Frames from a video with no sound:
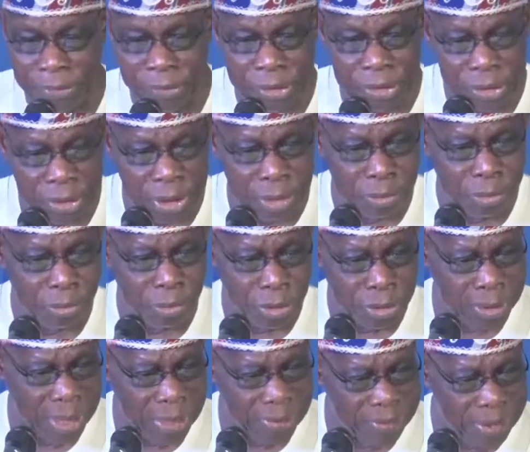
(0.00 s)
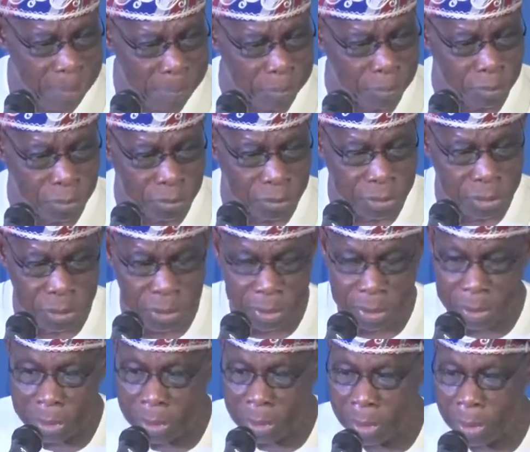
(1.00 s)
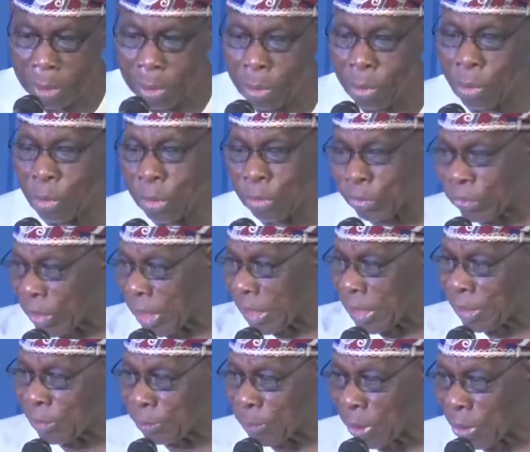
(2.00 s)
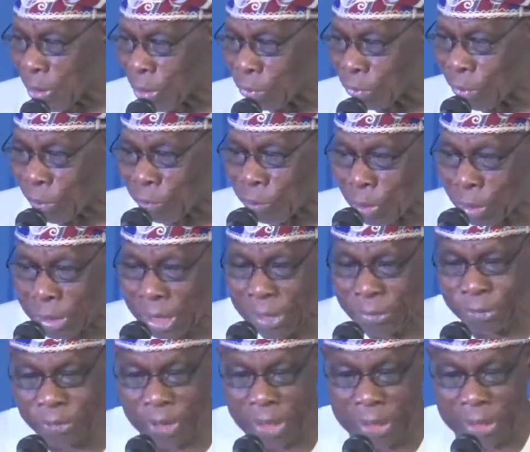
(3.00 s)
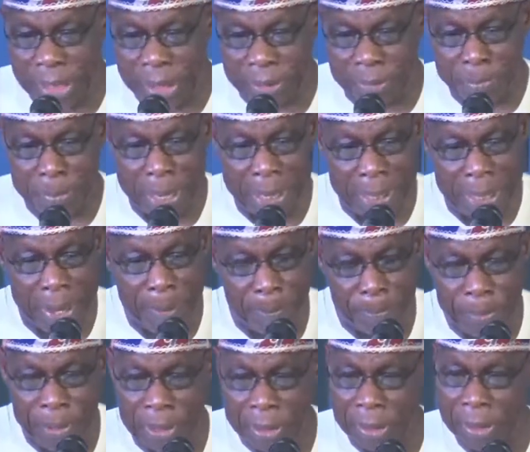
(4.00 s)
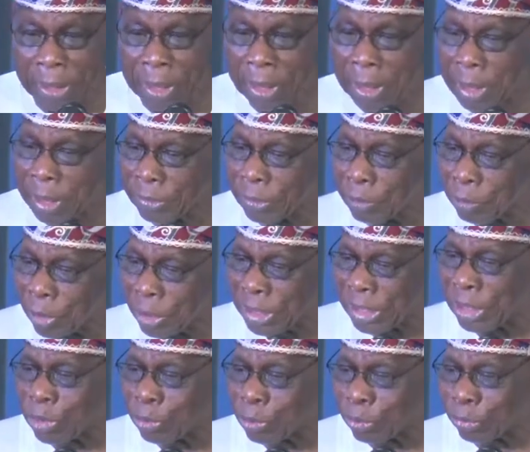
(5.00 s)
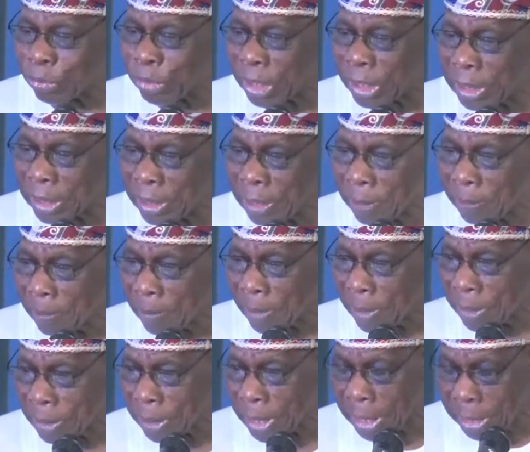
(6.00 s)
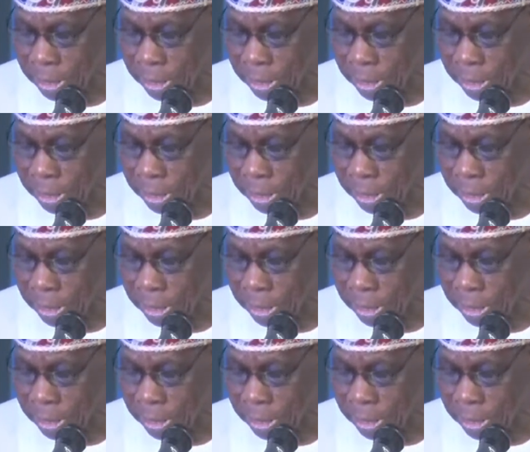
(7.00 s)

Shehu, what has happened? Oh, he said it's because of what I said at my campaign. So what did you say? Then he